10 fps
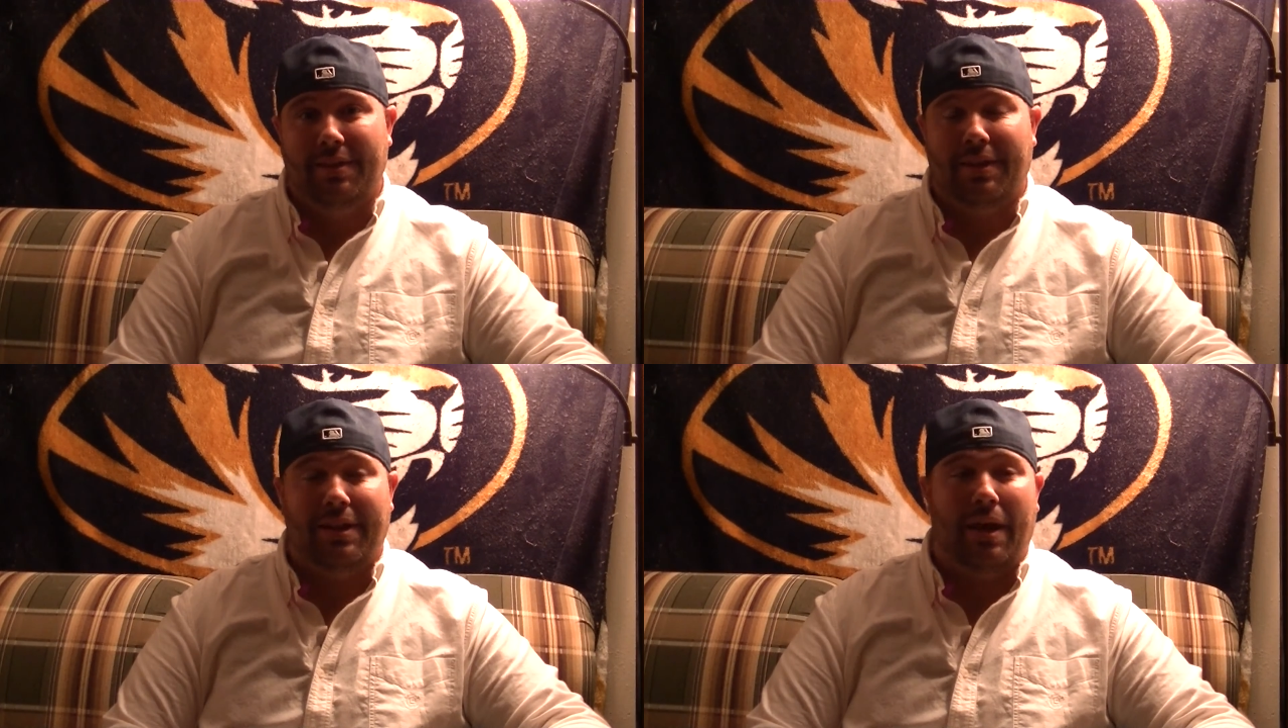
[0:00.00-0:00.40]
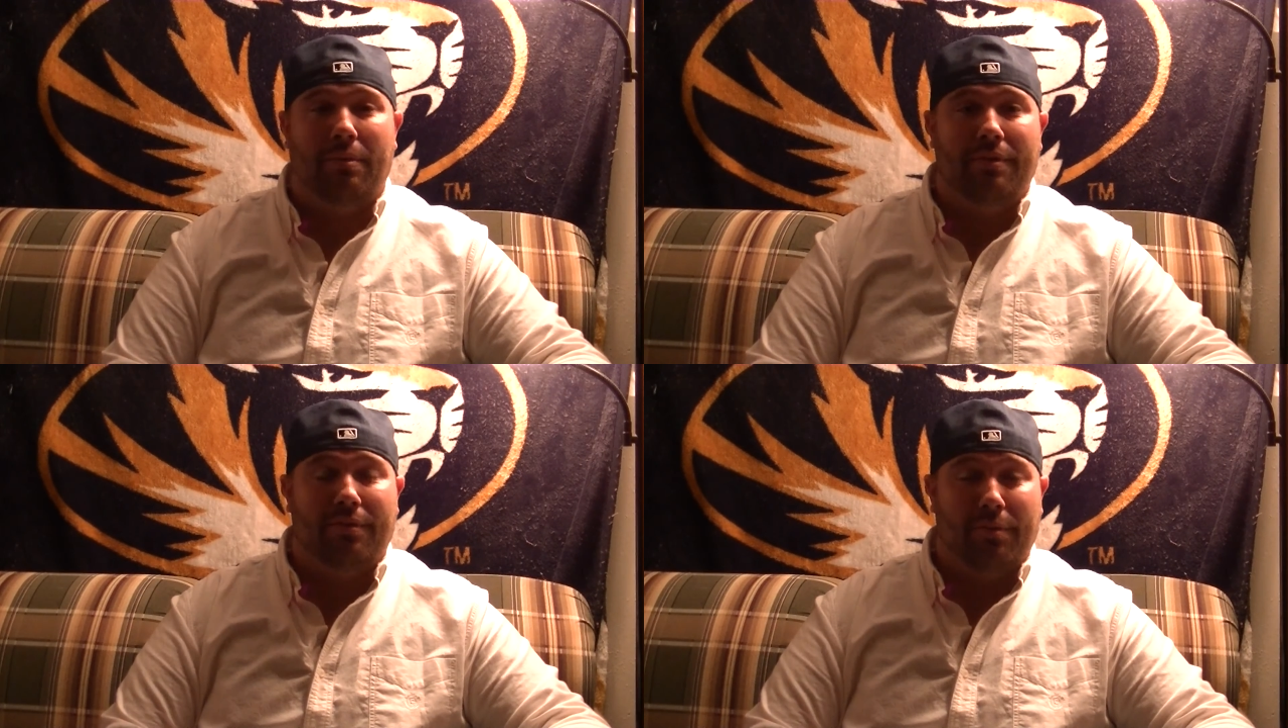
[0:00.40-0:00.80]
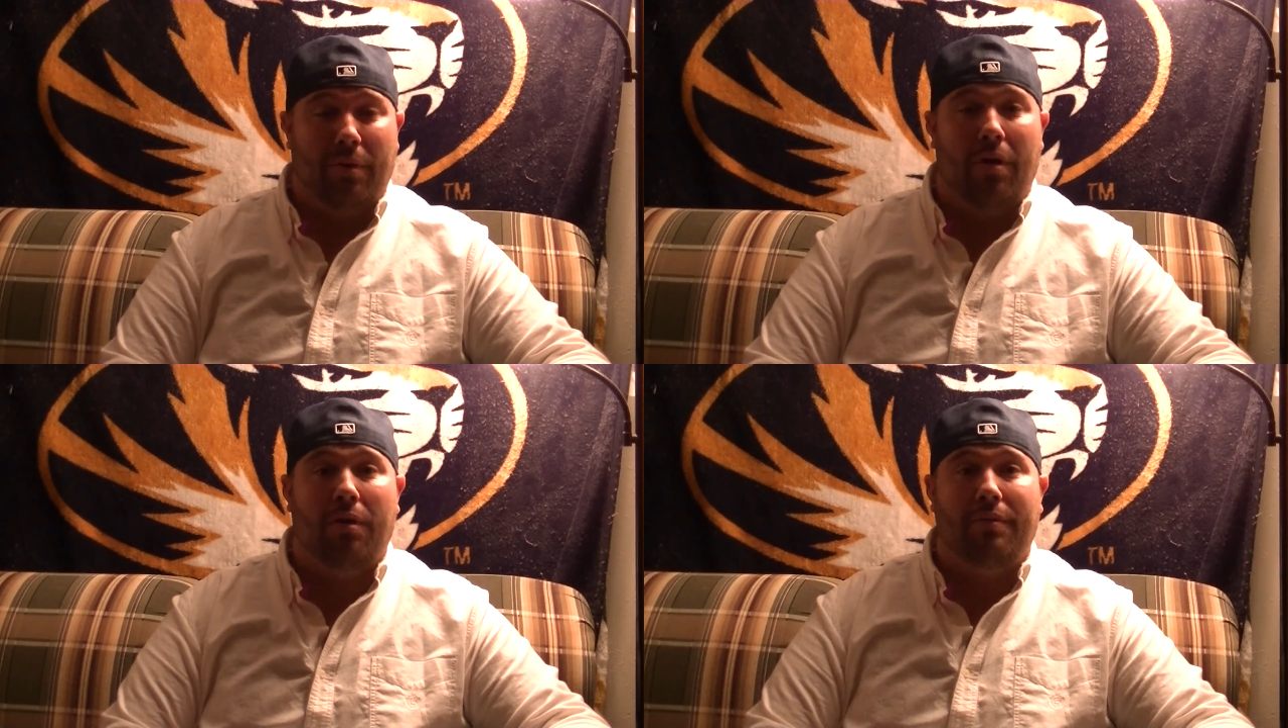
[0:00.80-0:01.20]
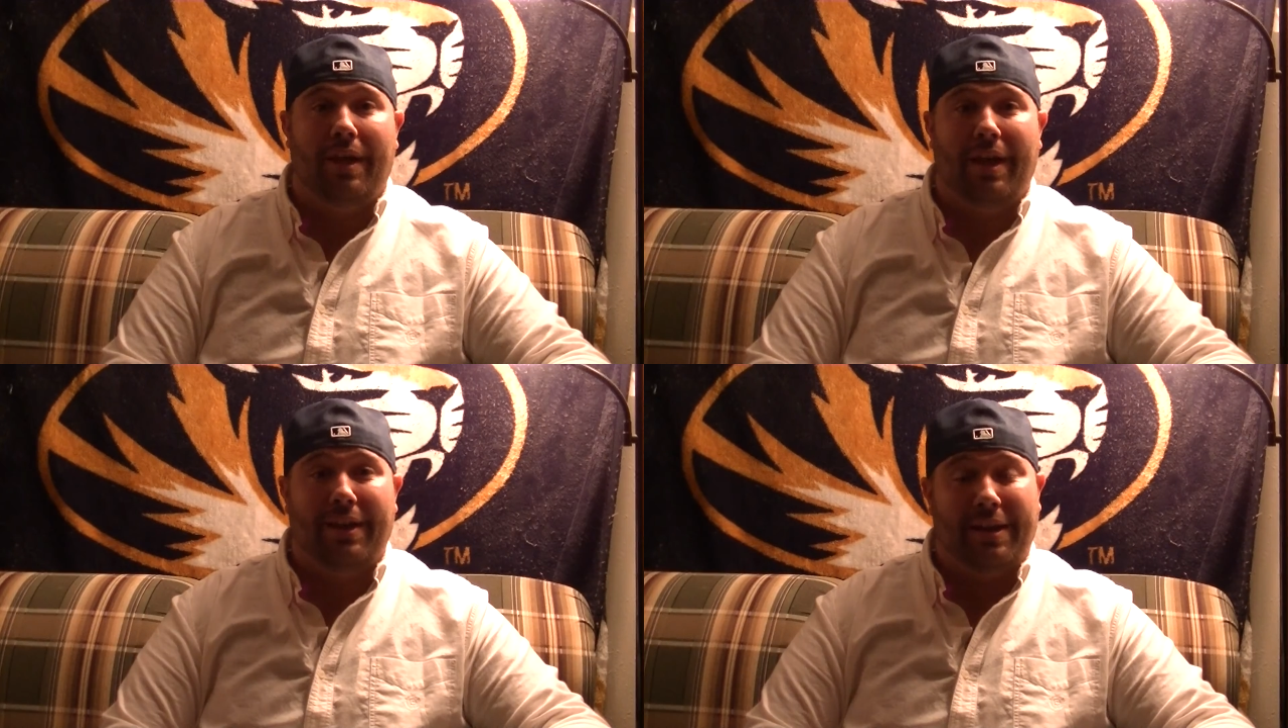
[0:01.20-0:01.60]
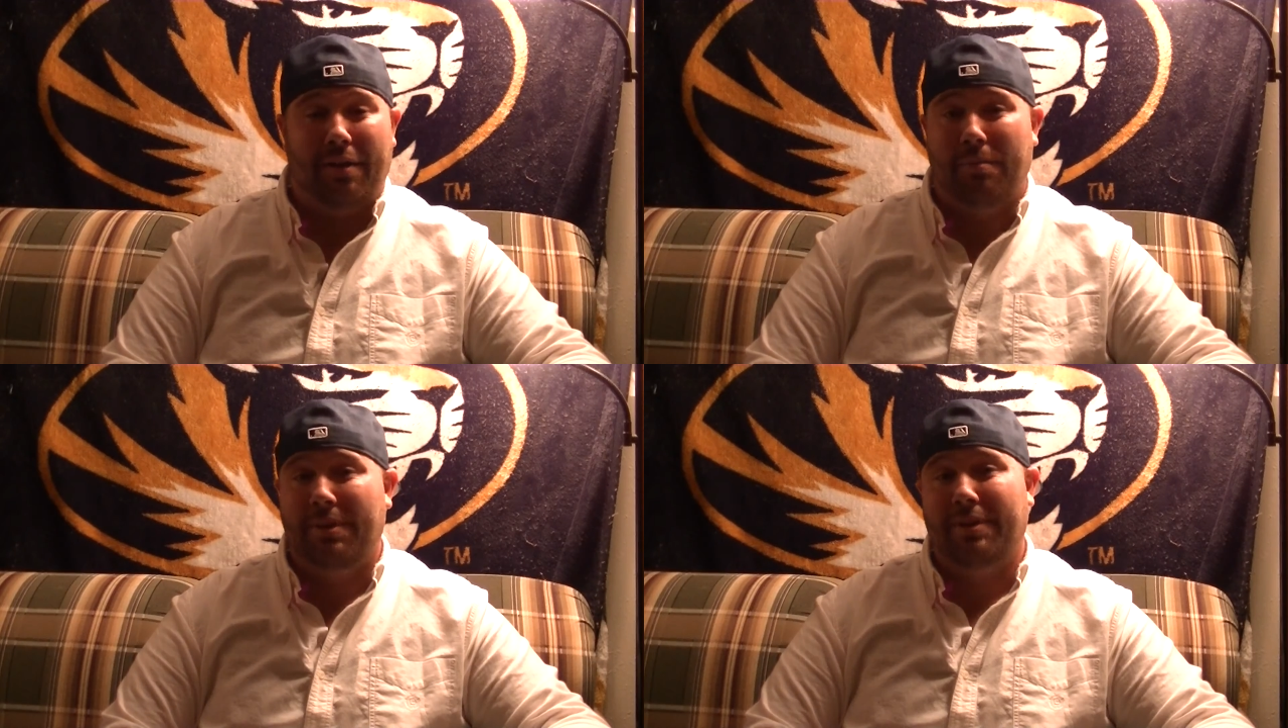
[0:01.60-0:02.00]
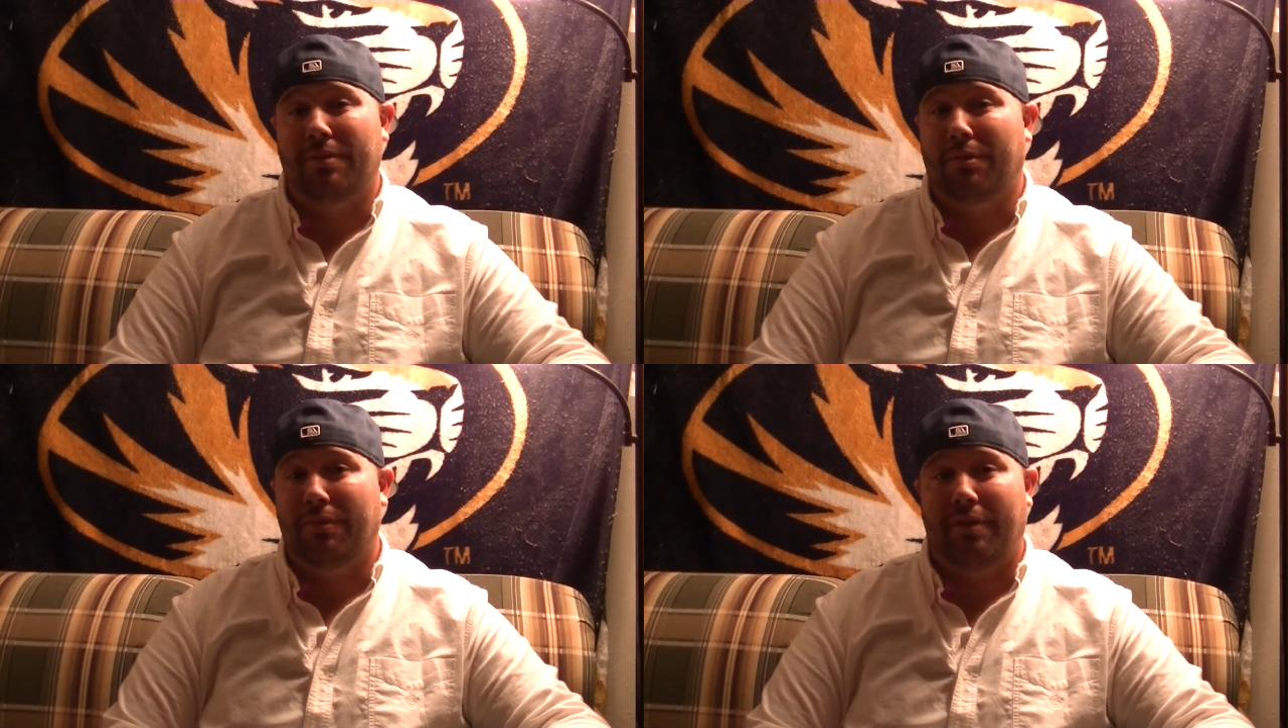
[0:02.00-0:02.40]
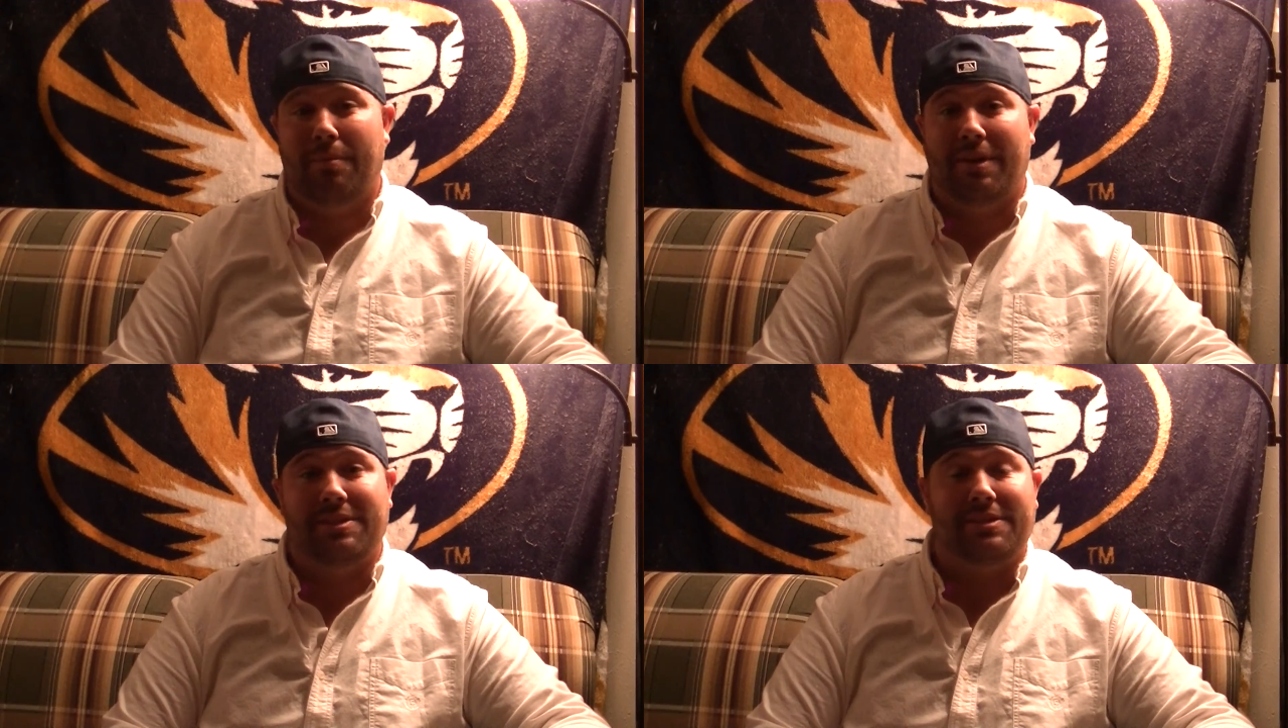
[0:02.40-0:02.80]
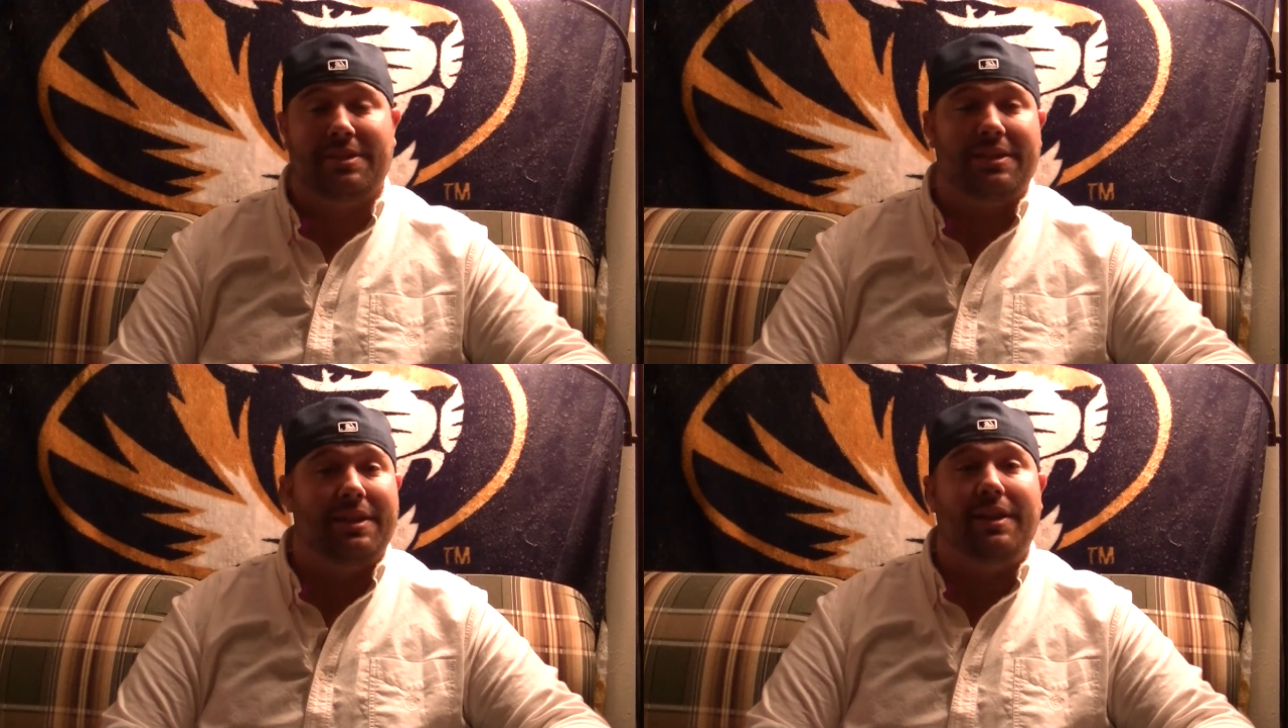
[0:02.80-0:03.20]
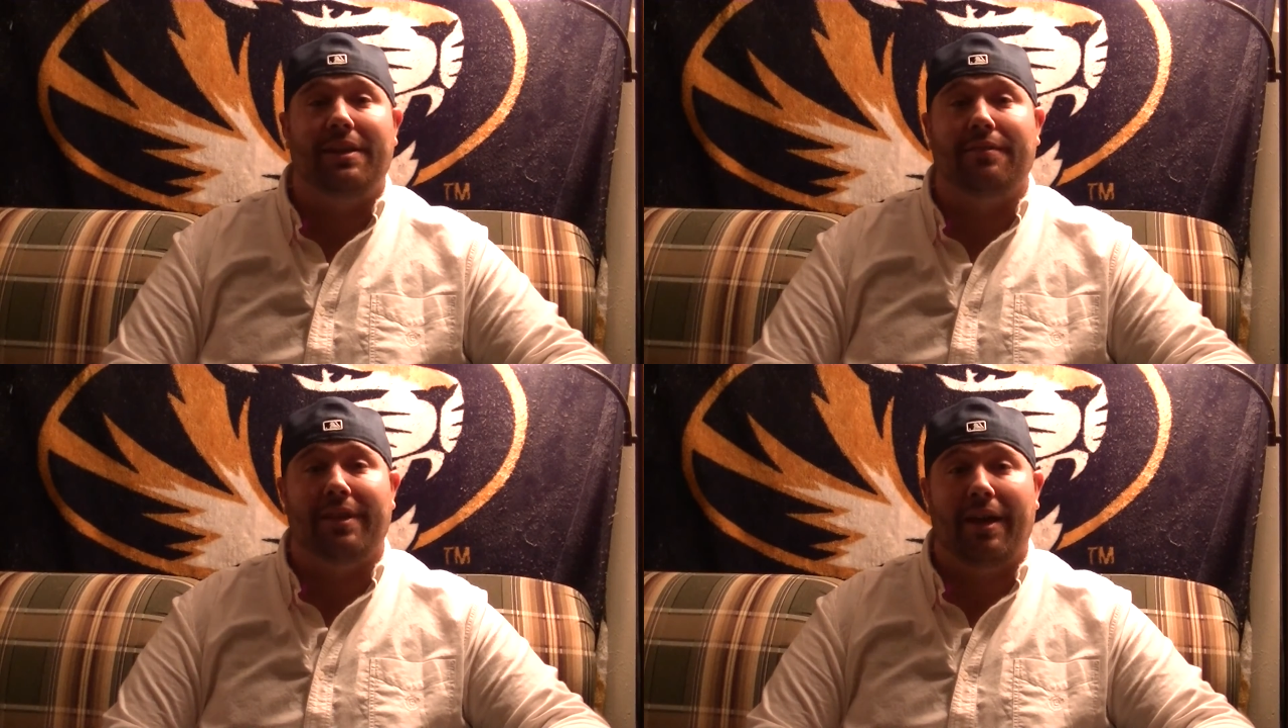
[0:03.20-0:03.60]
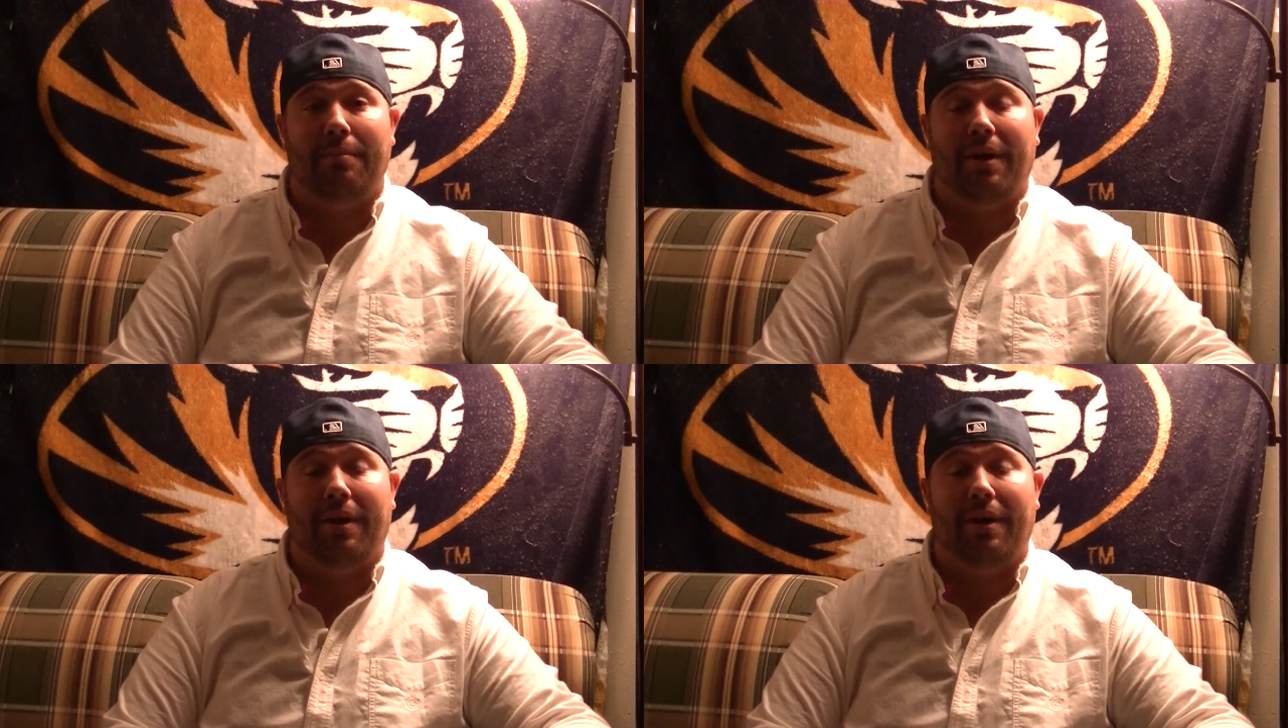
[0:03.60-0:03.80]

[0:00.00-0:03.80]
and I went through all of that, and I don't mean to glorify my sin in any of that,